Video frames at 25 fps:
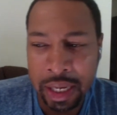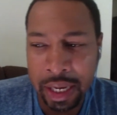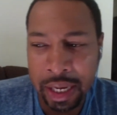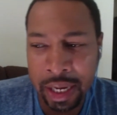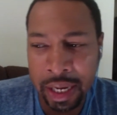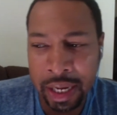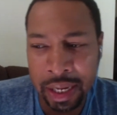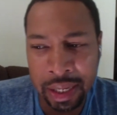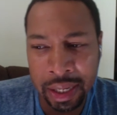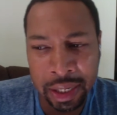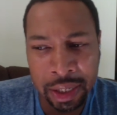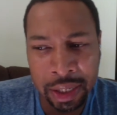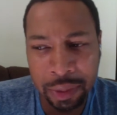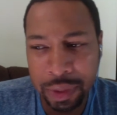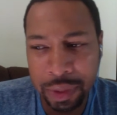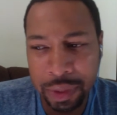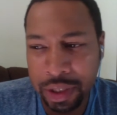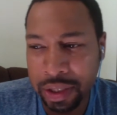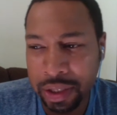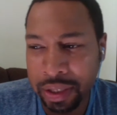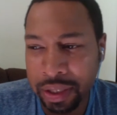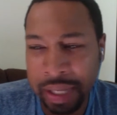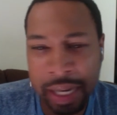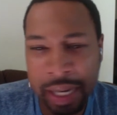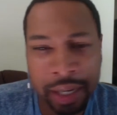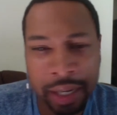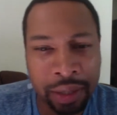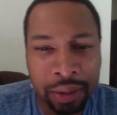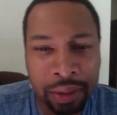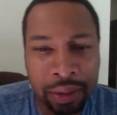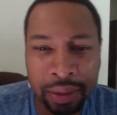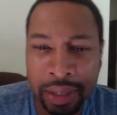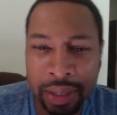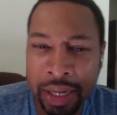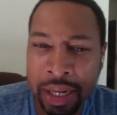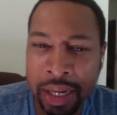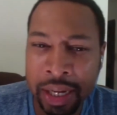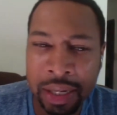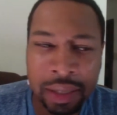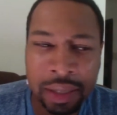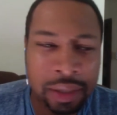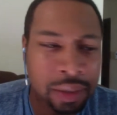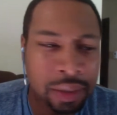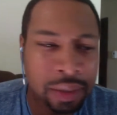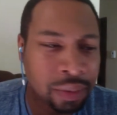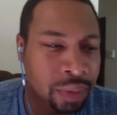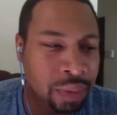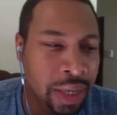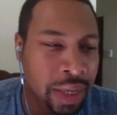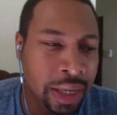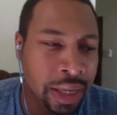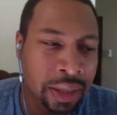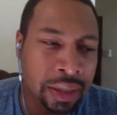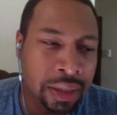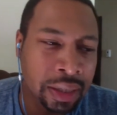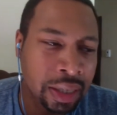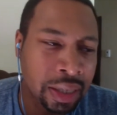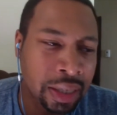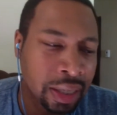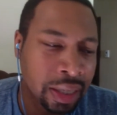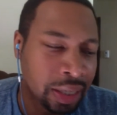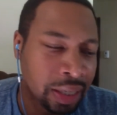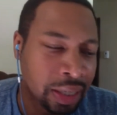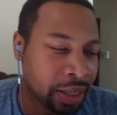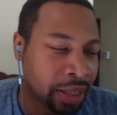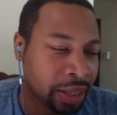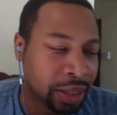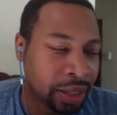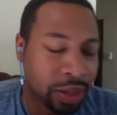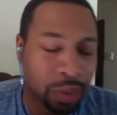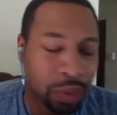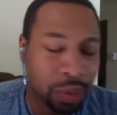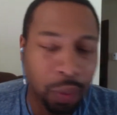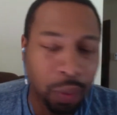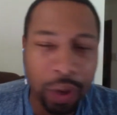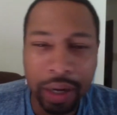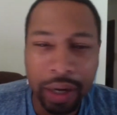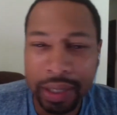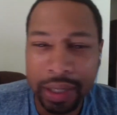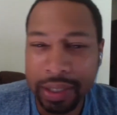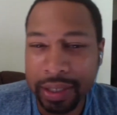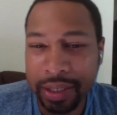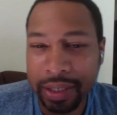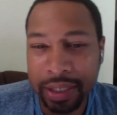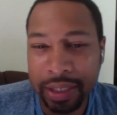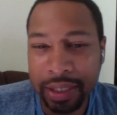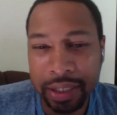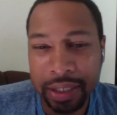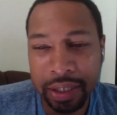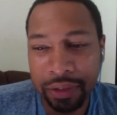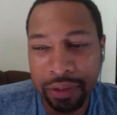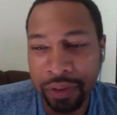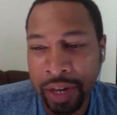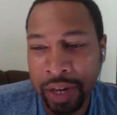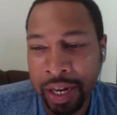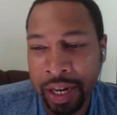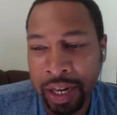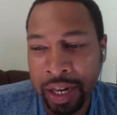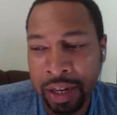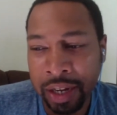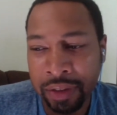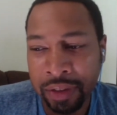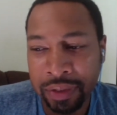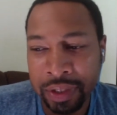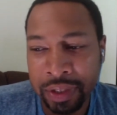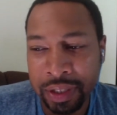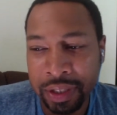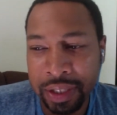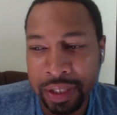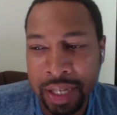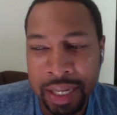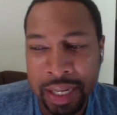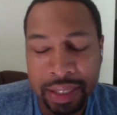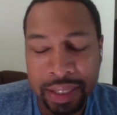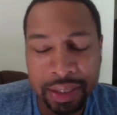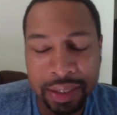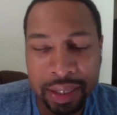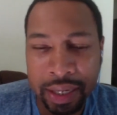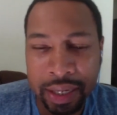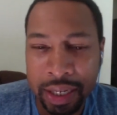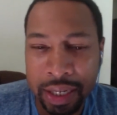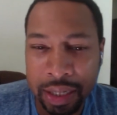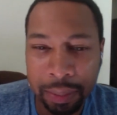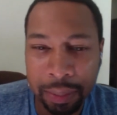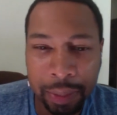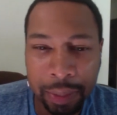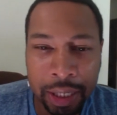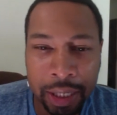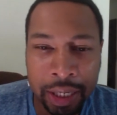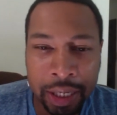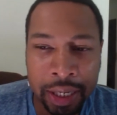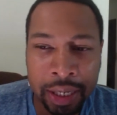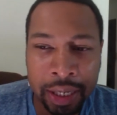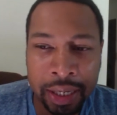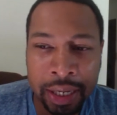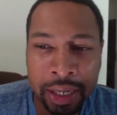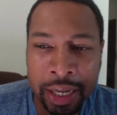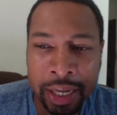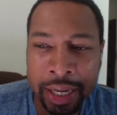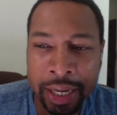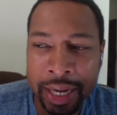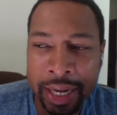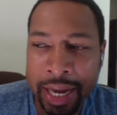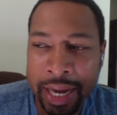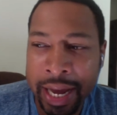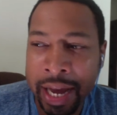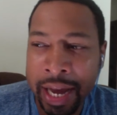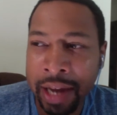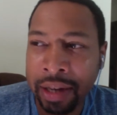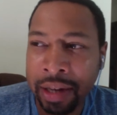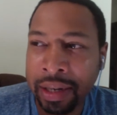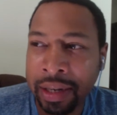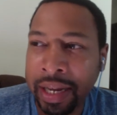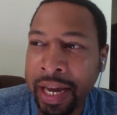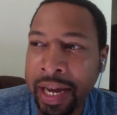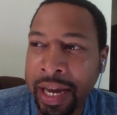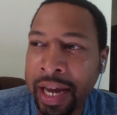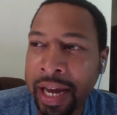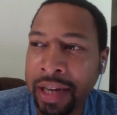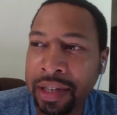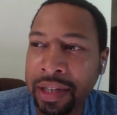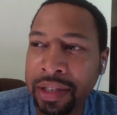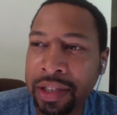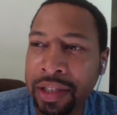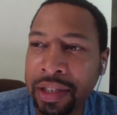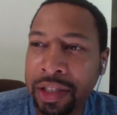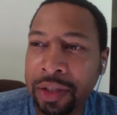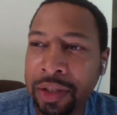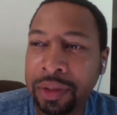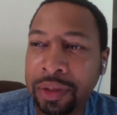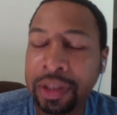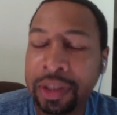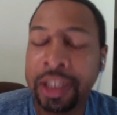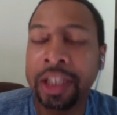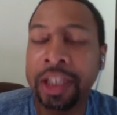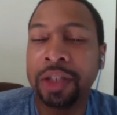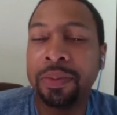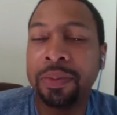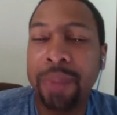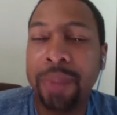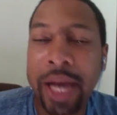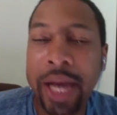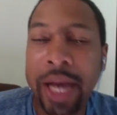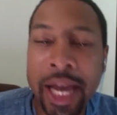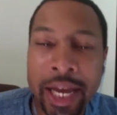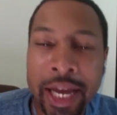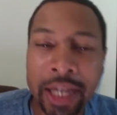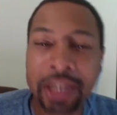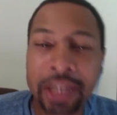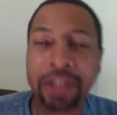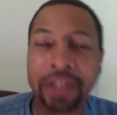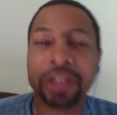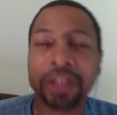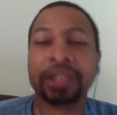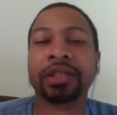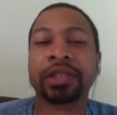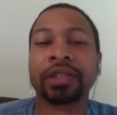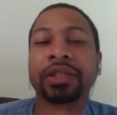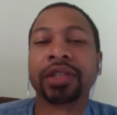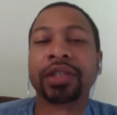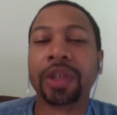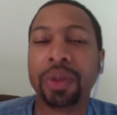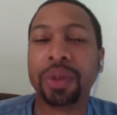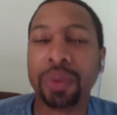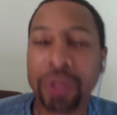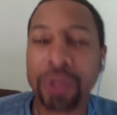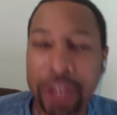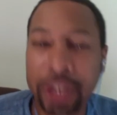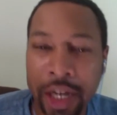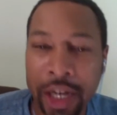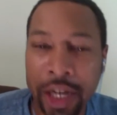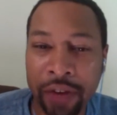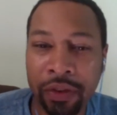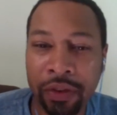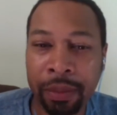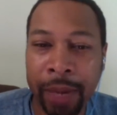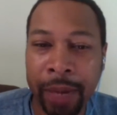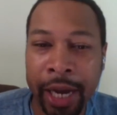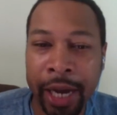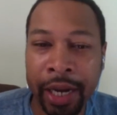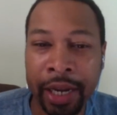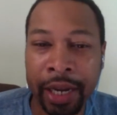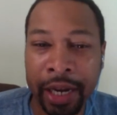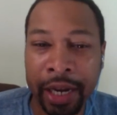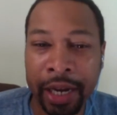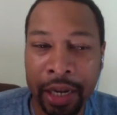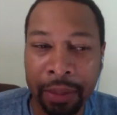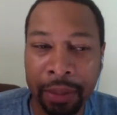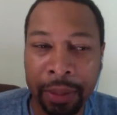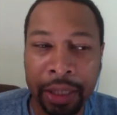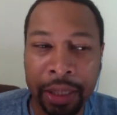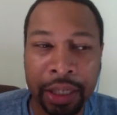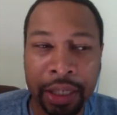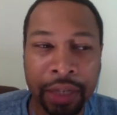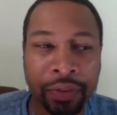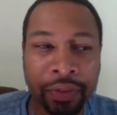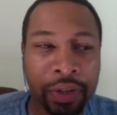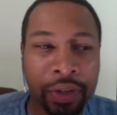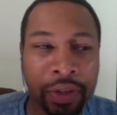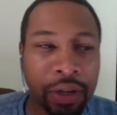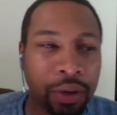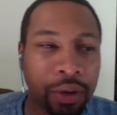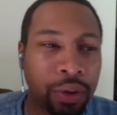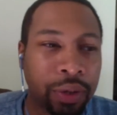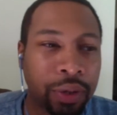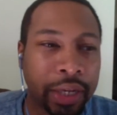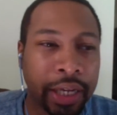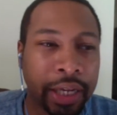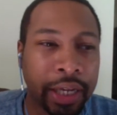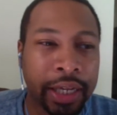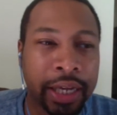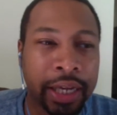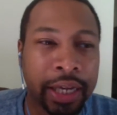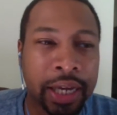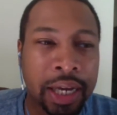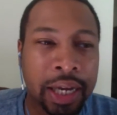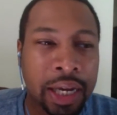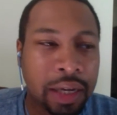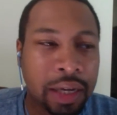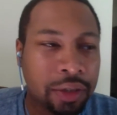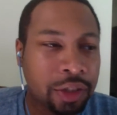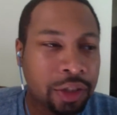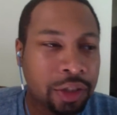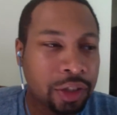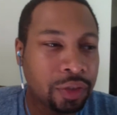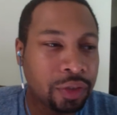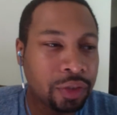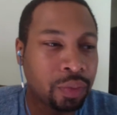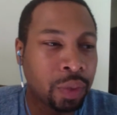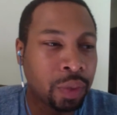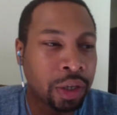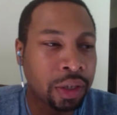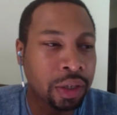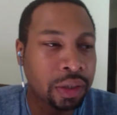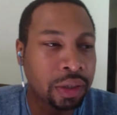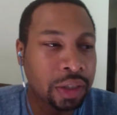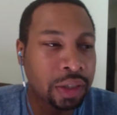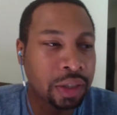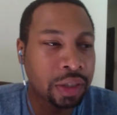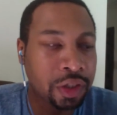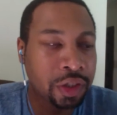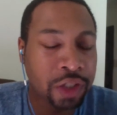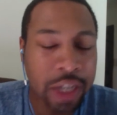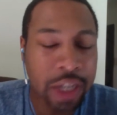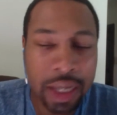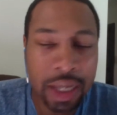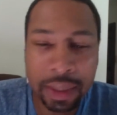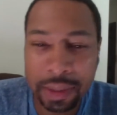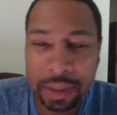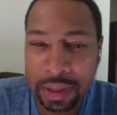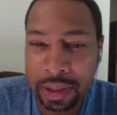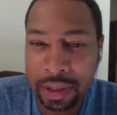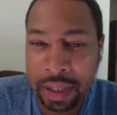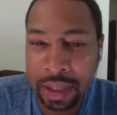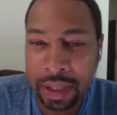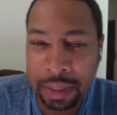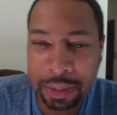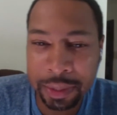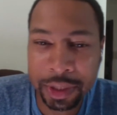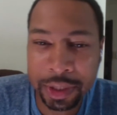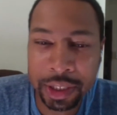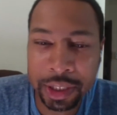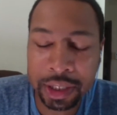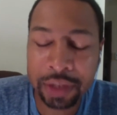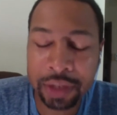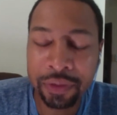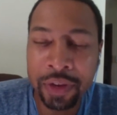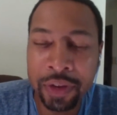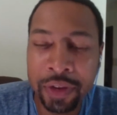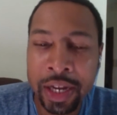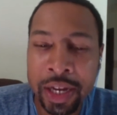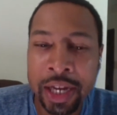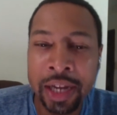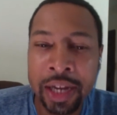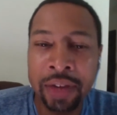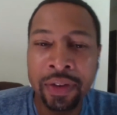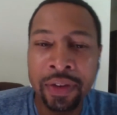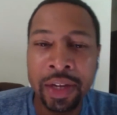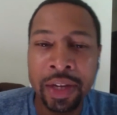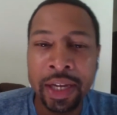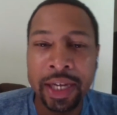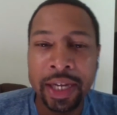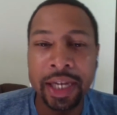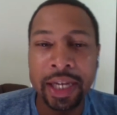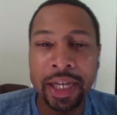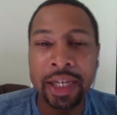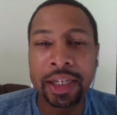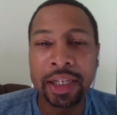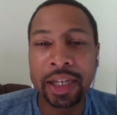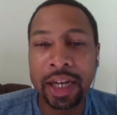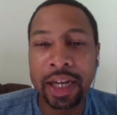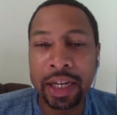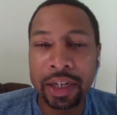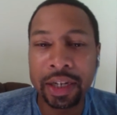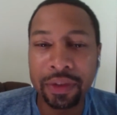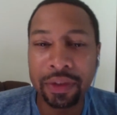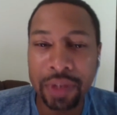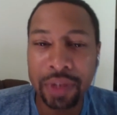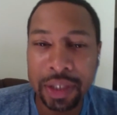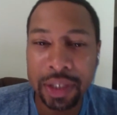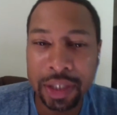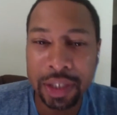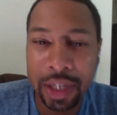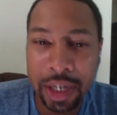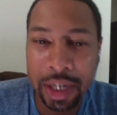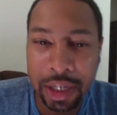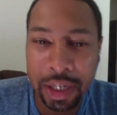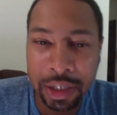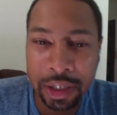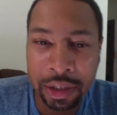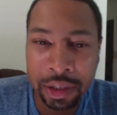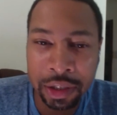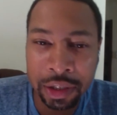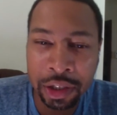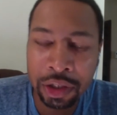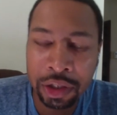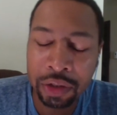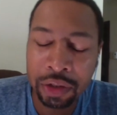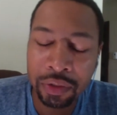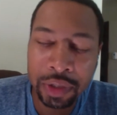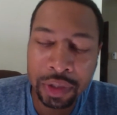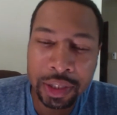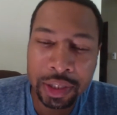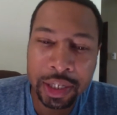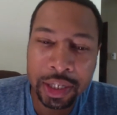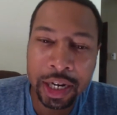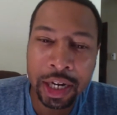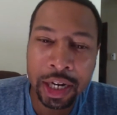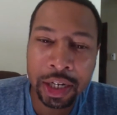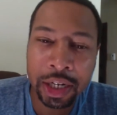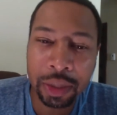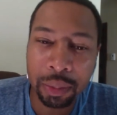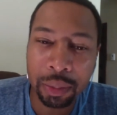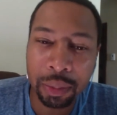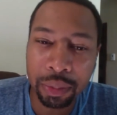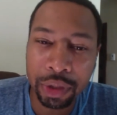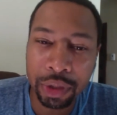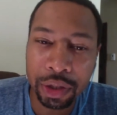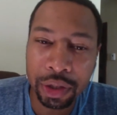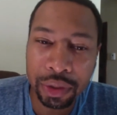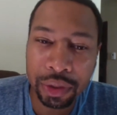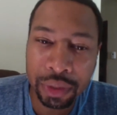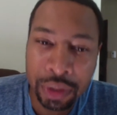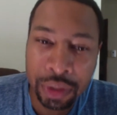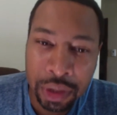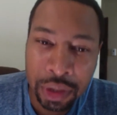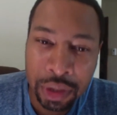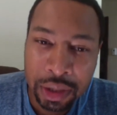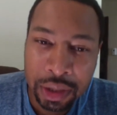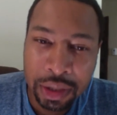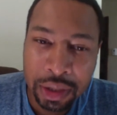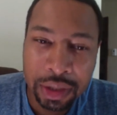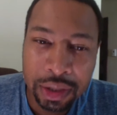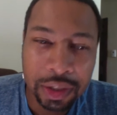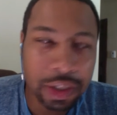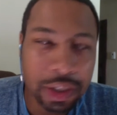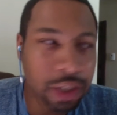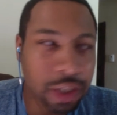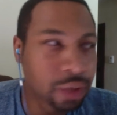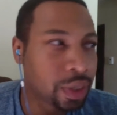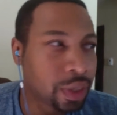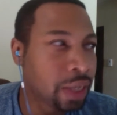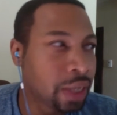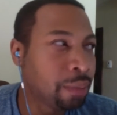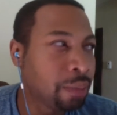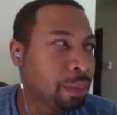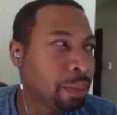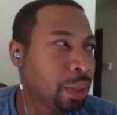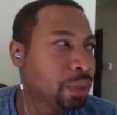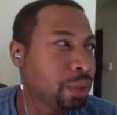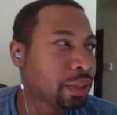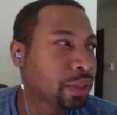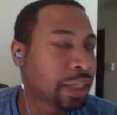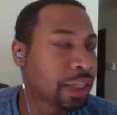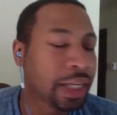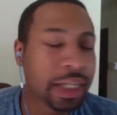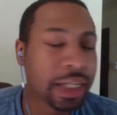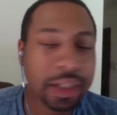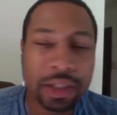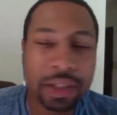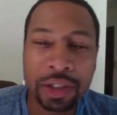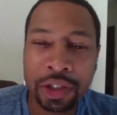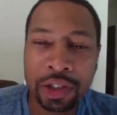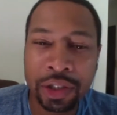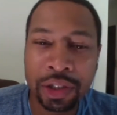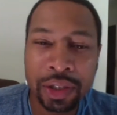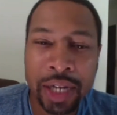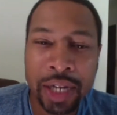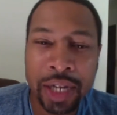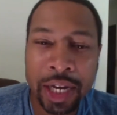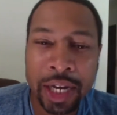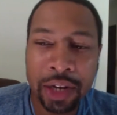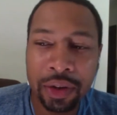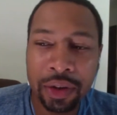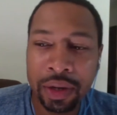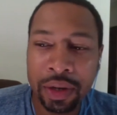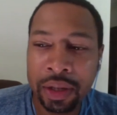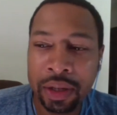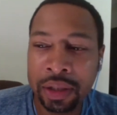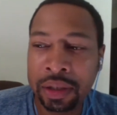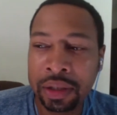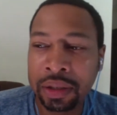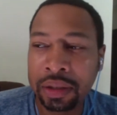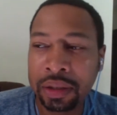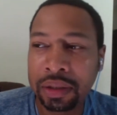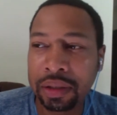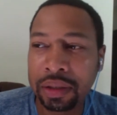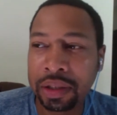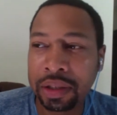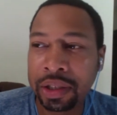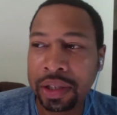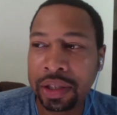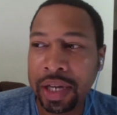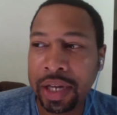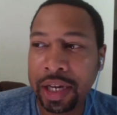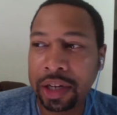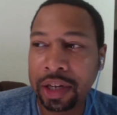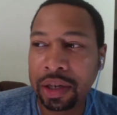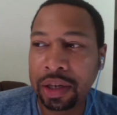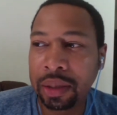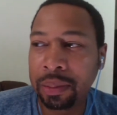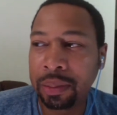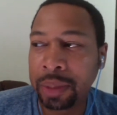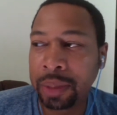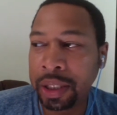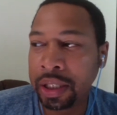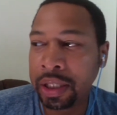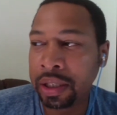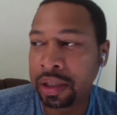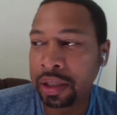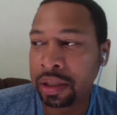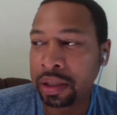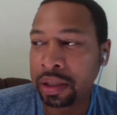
And it right. was just I don't I didn't working to 65 does not sound like a plan. Like how how does this get packaged and sold to everybody and they'll believe it? Oh, okay, yeah, I'll just work this job till I'm 65 and then I can retire. You can retire brittle. So in most mm-hmm. cases, you're not gonna you're not gonna be